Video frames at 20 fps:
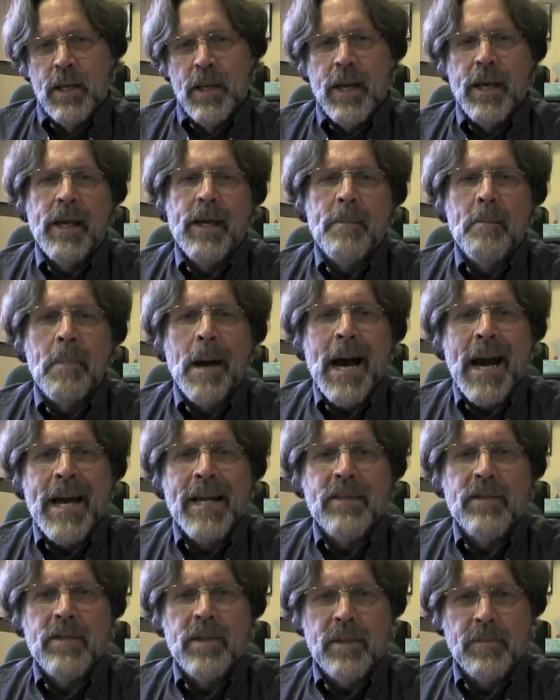and
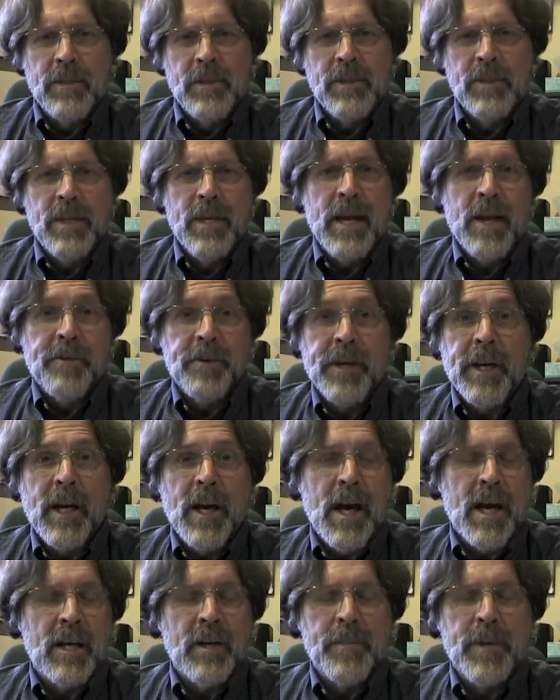combines them to see how an
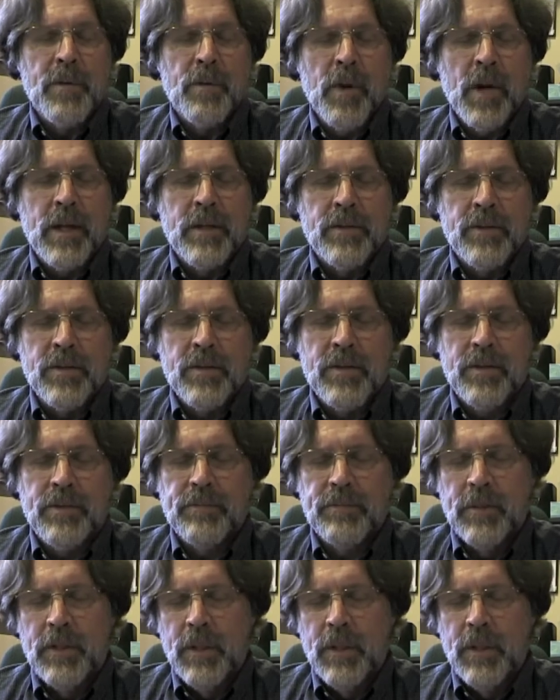economy runs,